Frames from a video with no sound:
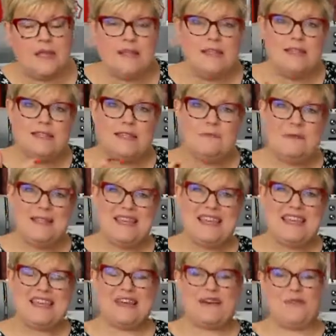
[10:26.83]

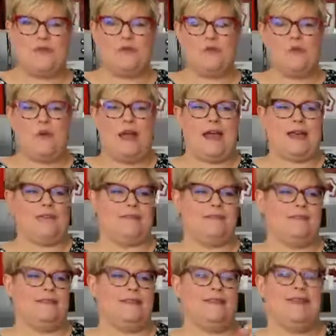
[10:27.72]
Speaking of
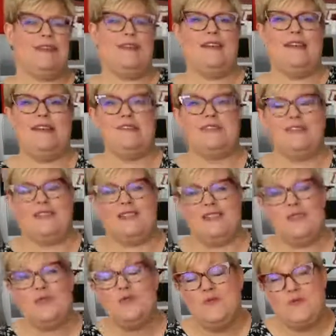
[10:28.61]
threads,
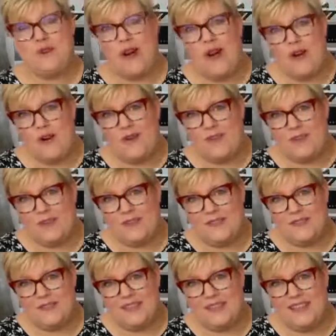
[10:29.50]
did you know
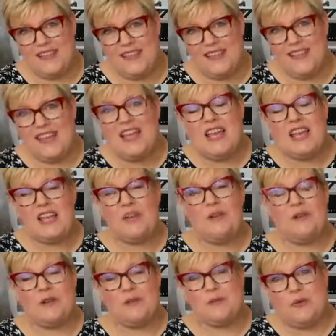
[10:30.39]

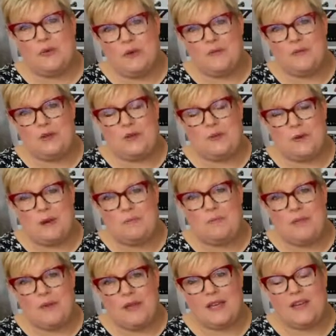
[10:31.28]
you can put
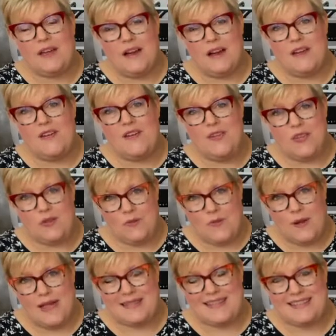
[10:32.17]
great big
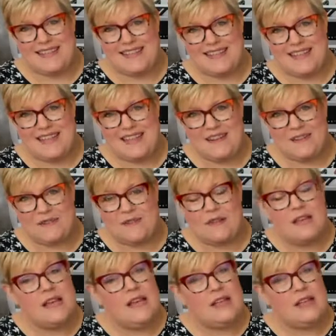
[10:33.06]
threads in here?